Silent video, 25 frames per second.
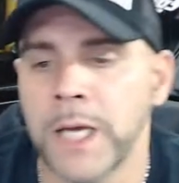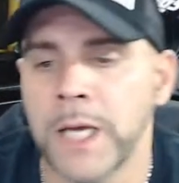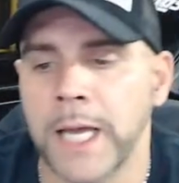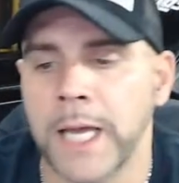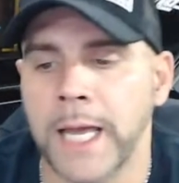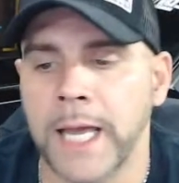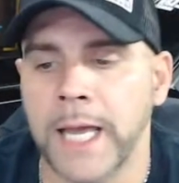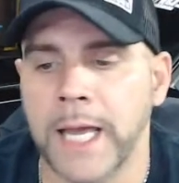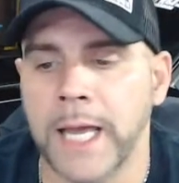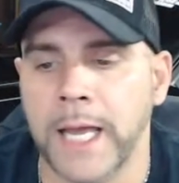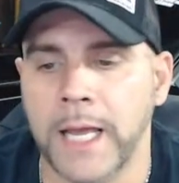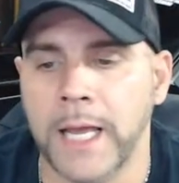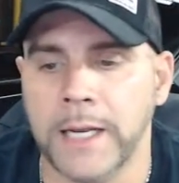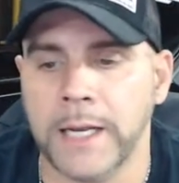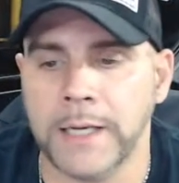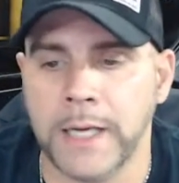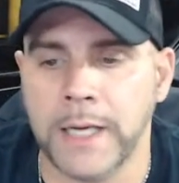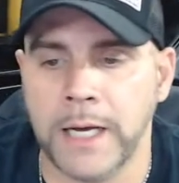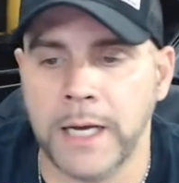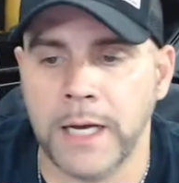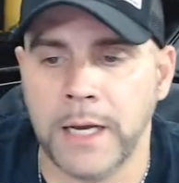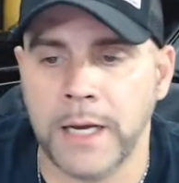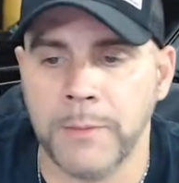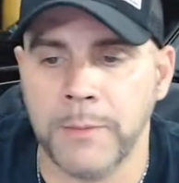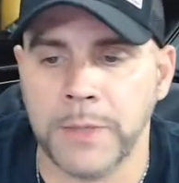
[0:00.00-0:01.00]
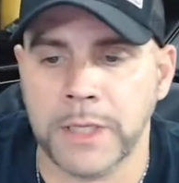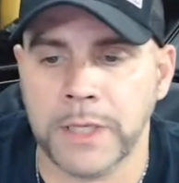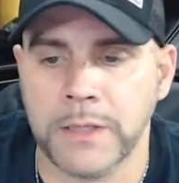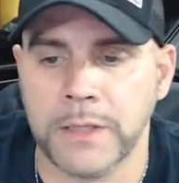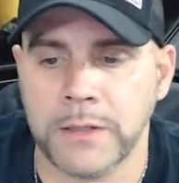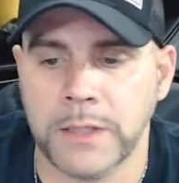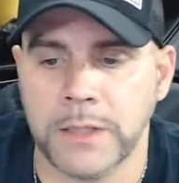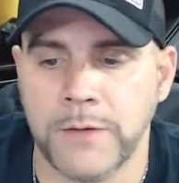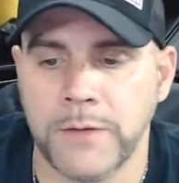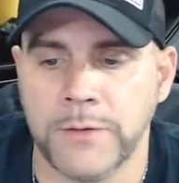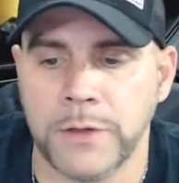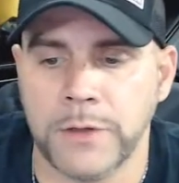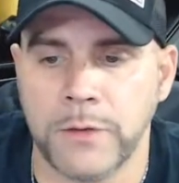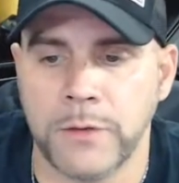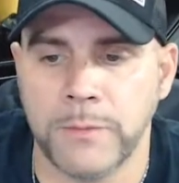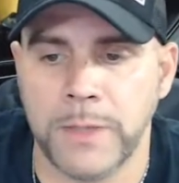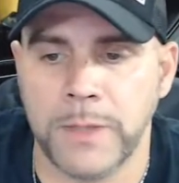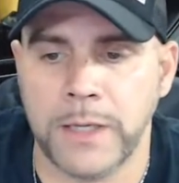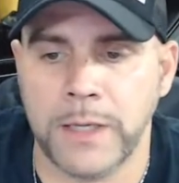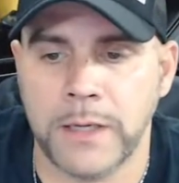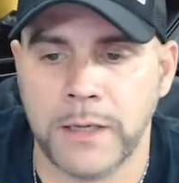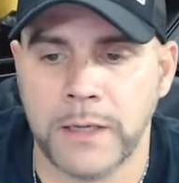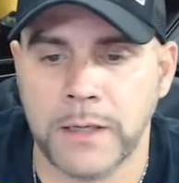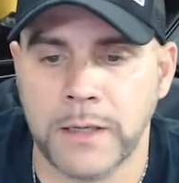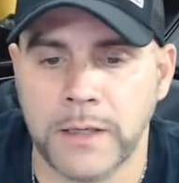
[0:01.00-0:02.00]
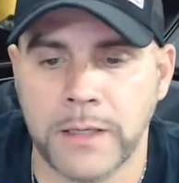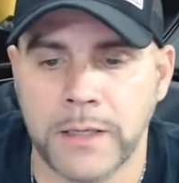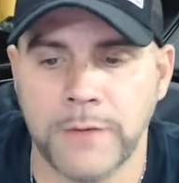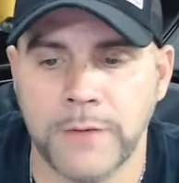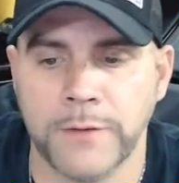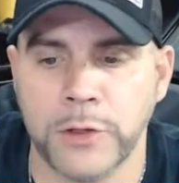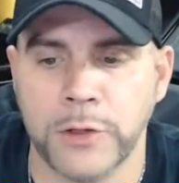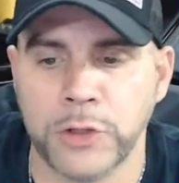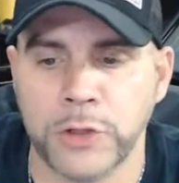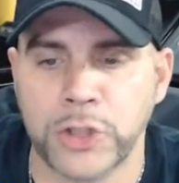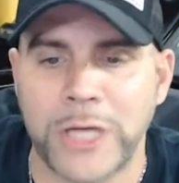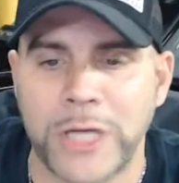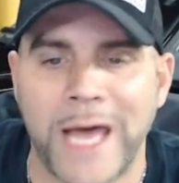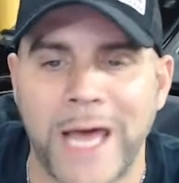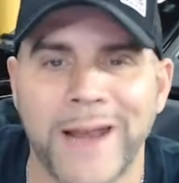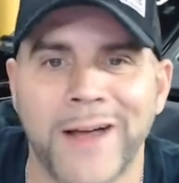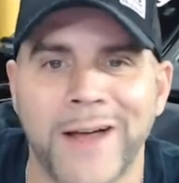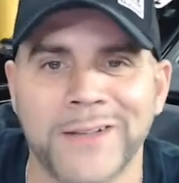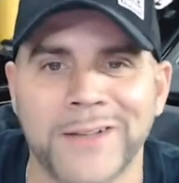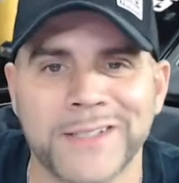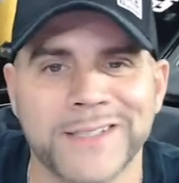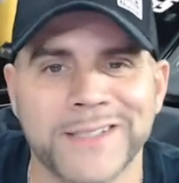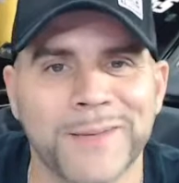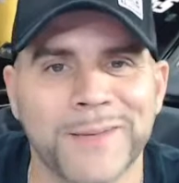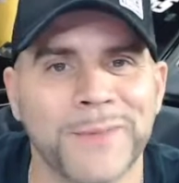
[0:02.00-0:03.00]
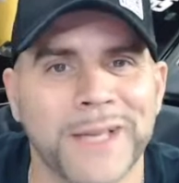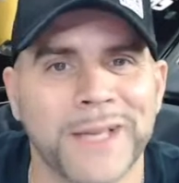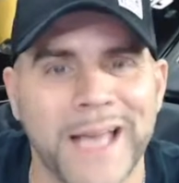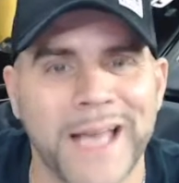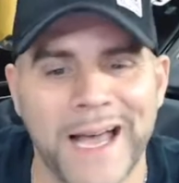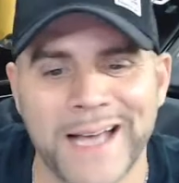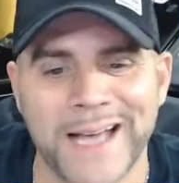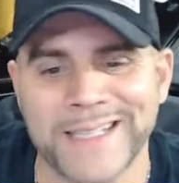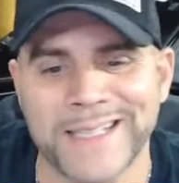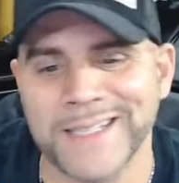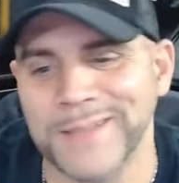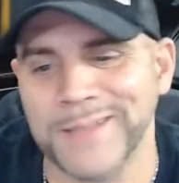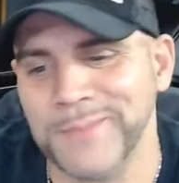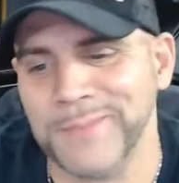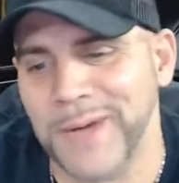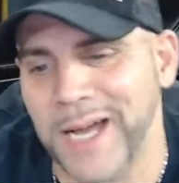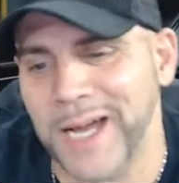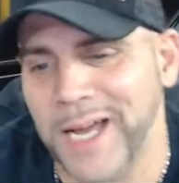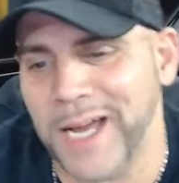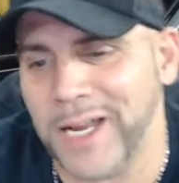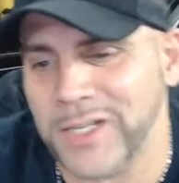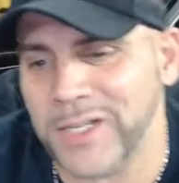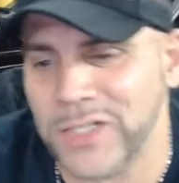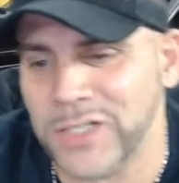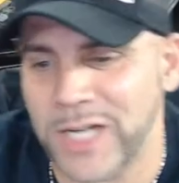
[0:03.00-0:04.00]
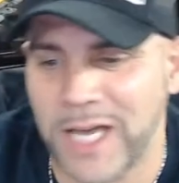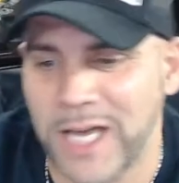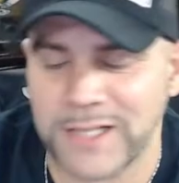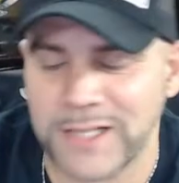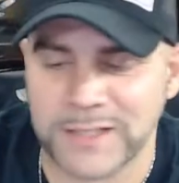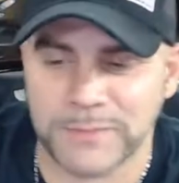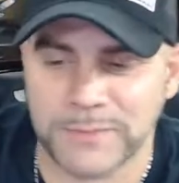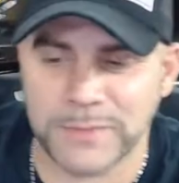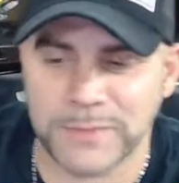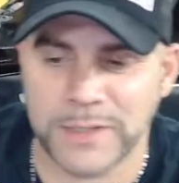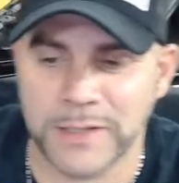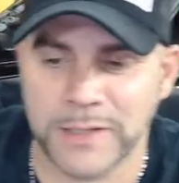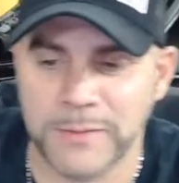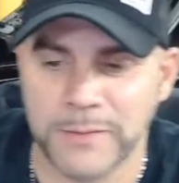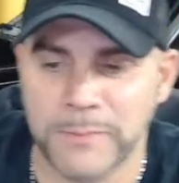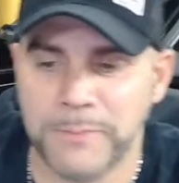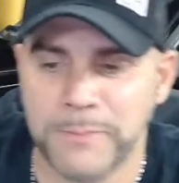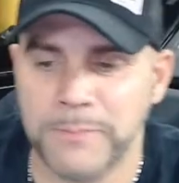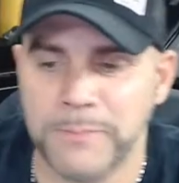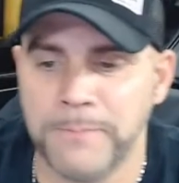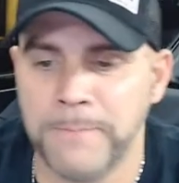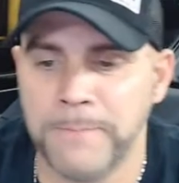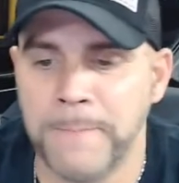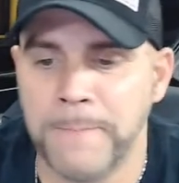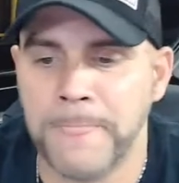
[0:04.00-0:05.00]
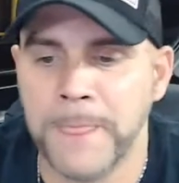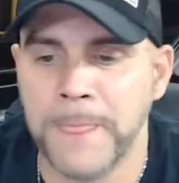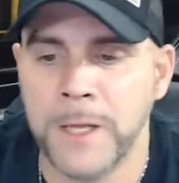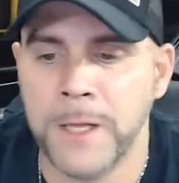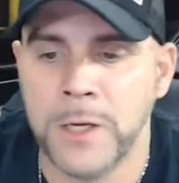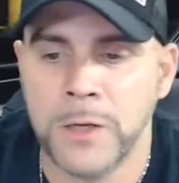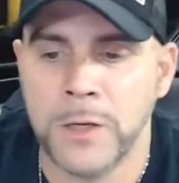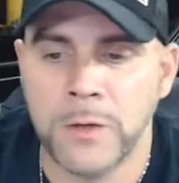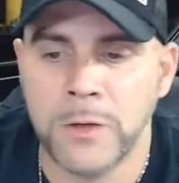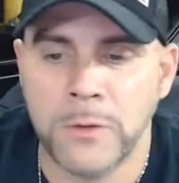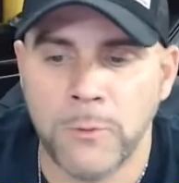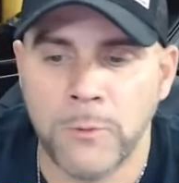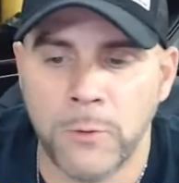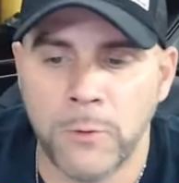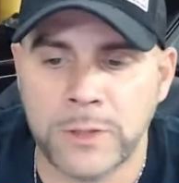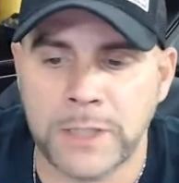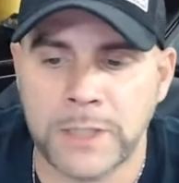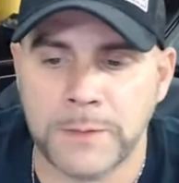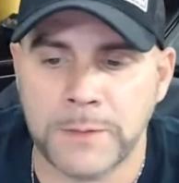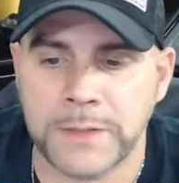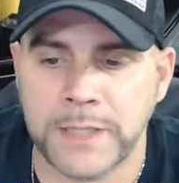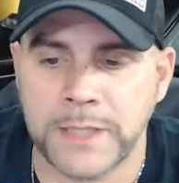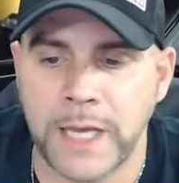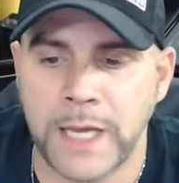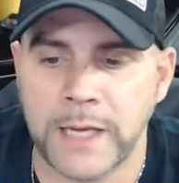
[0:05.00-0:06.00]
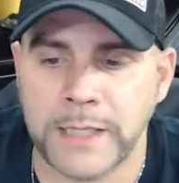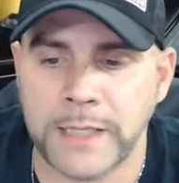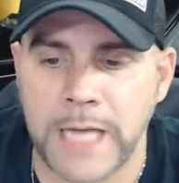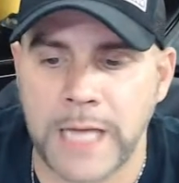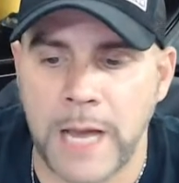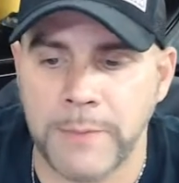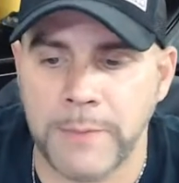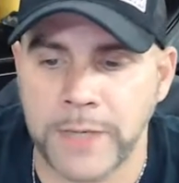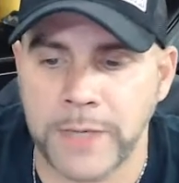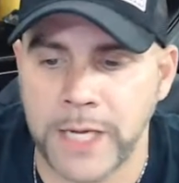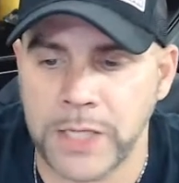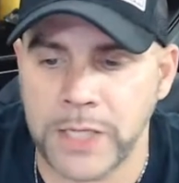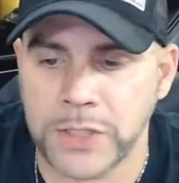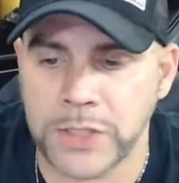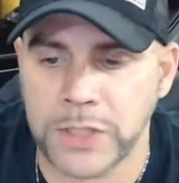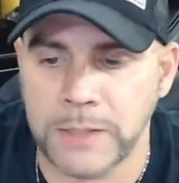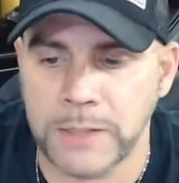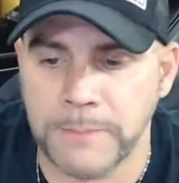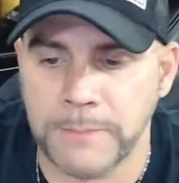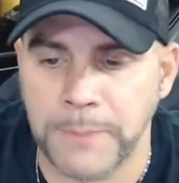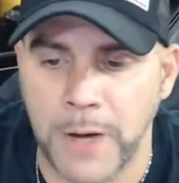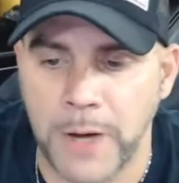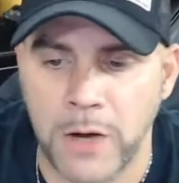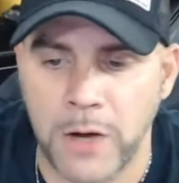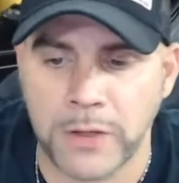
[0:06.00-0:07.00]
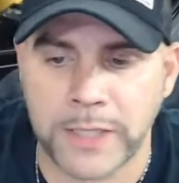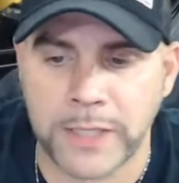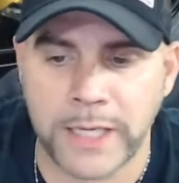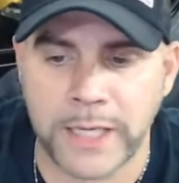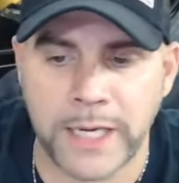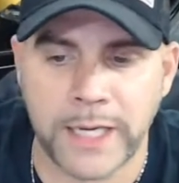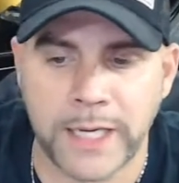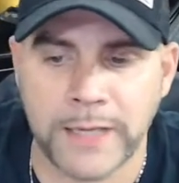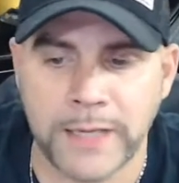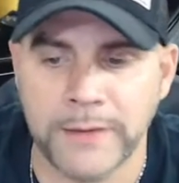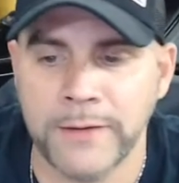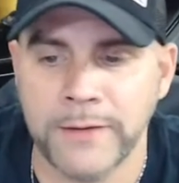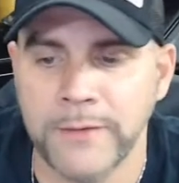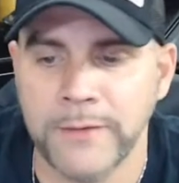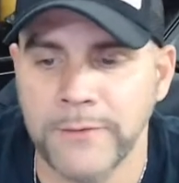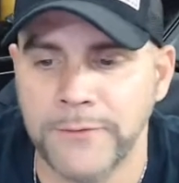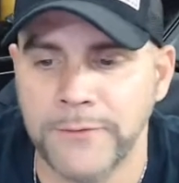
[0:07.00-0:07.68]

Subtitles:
And I'm going to give a little shout out to some of the guys in my chat. Some of the, what's up, Staying Domination, Paul King,